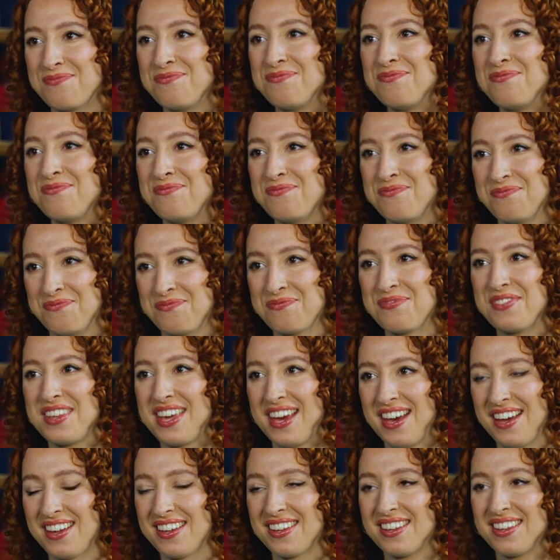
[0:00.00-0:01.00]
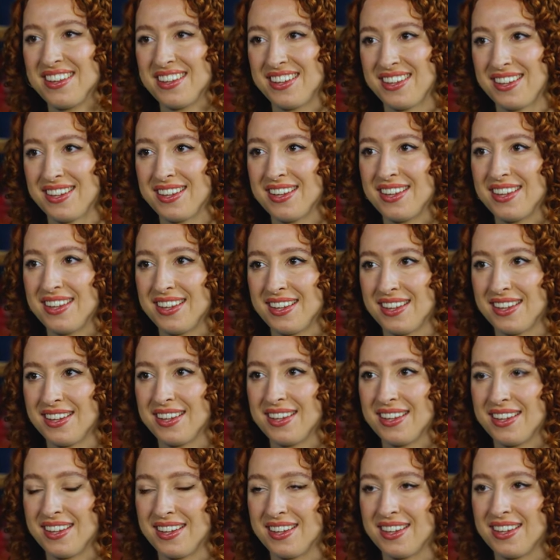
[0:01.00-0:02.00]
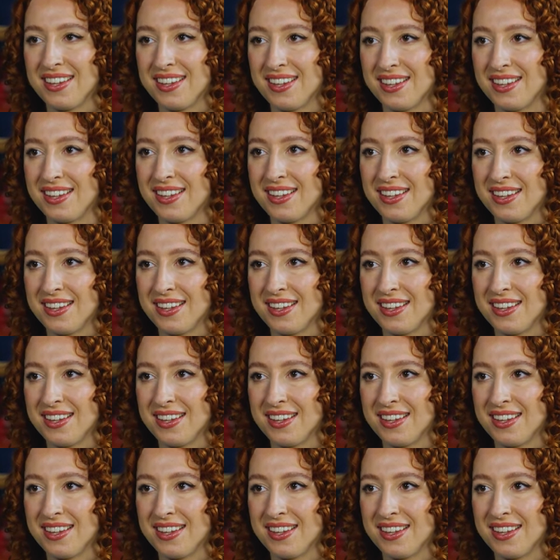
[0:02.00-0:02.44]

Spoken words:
Do you know what I mean? Yeah. I found myself in a place where